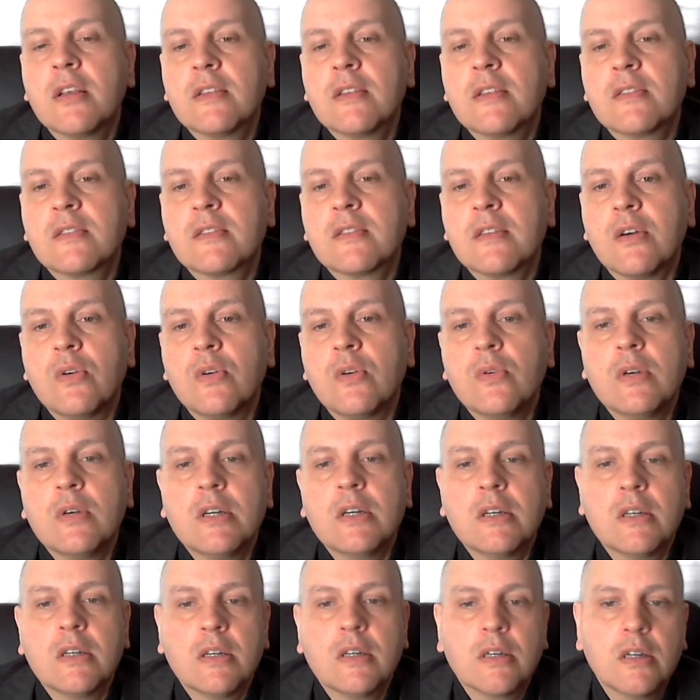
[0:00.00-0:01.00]
So
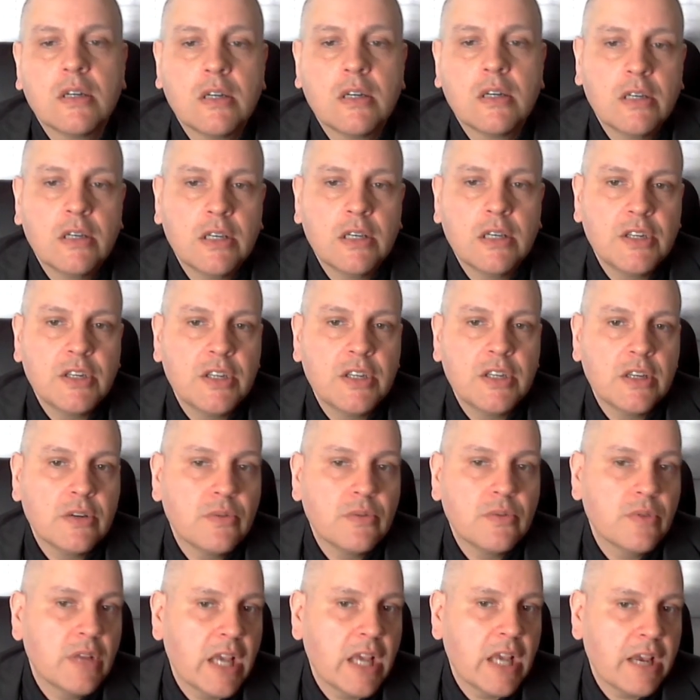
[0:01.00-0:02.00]
in
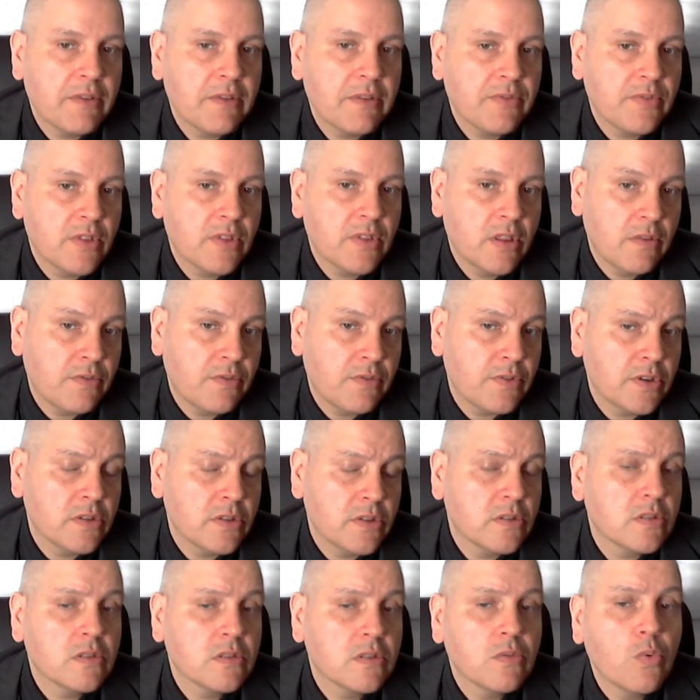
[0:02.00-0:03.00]
here we have a
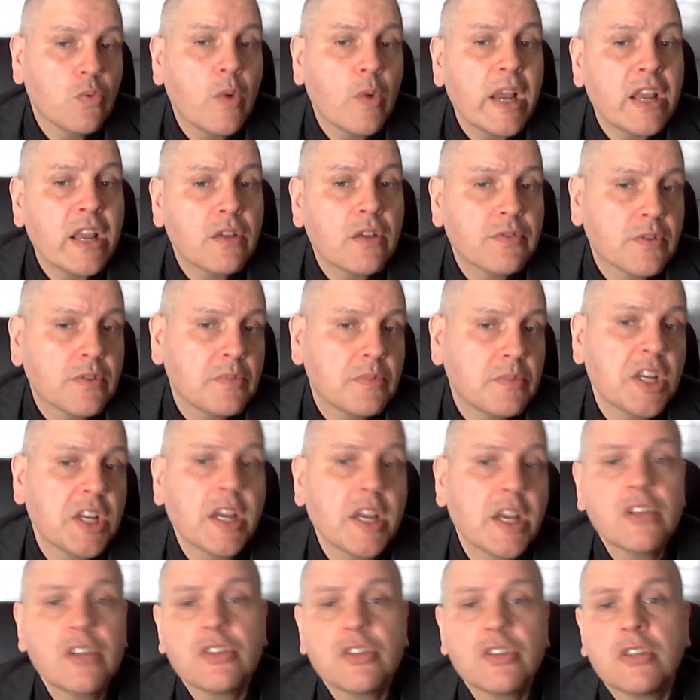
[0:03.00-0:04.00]
different way of
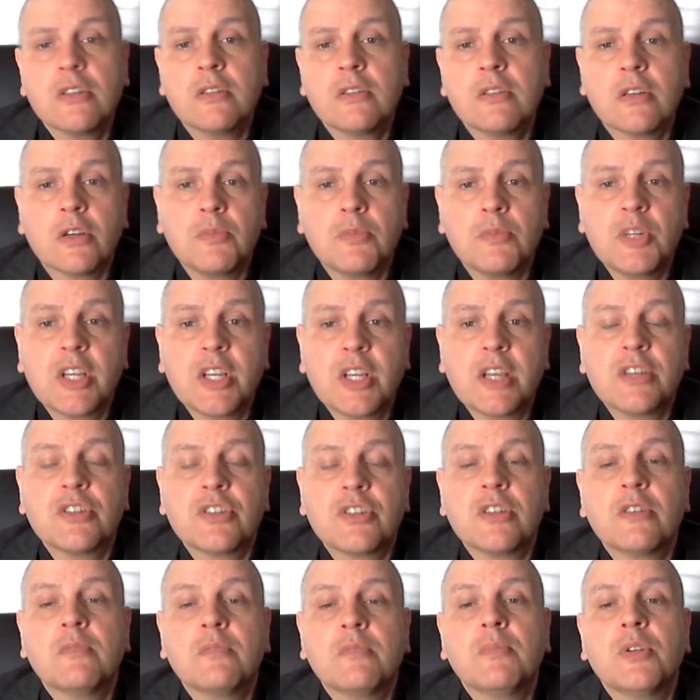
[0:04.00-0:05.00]
communication, the
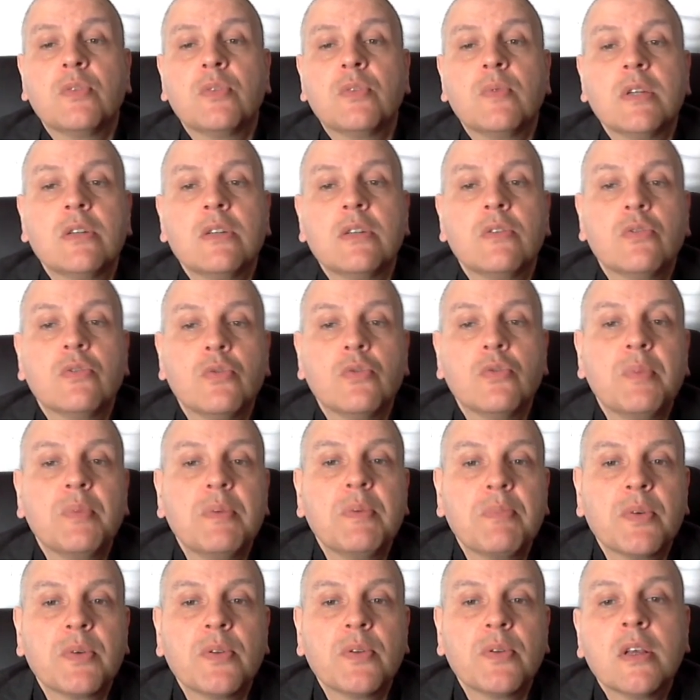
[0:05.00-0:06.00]
communication between two
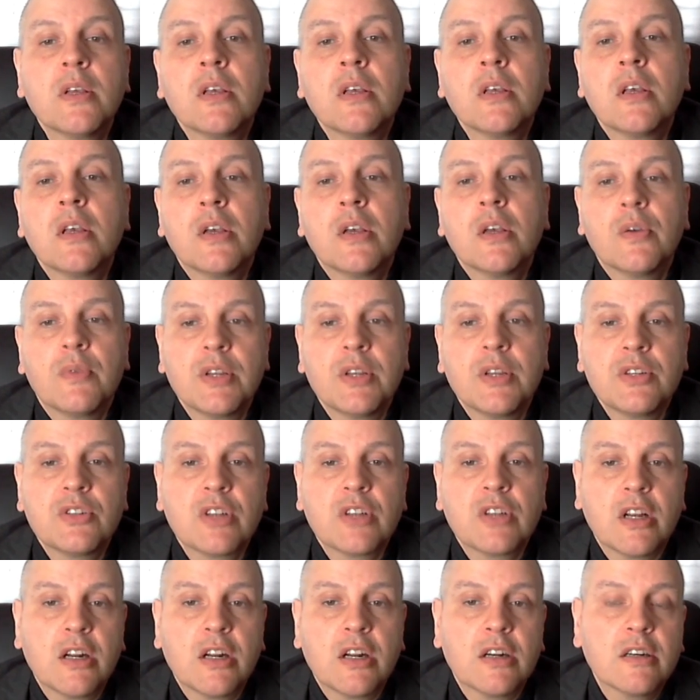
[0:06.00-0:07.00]
people
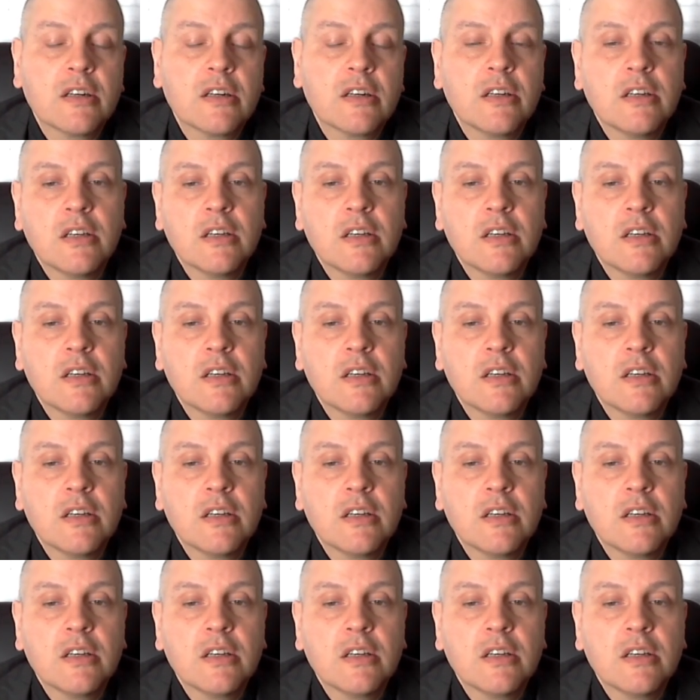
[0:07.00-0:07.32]
which are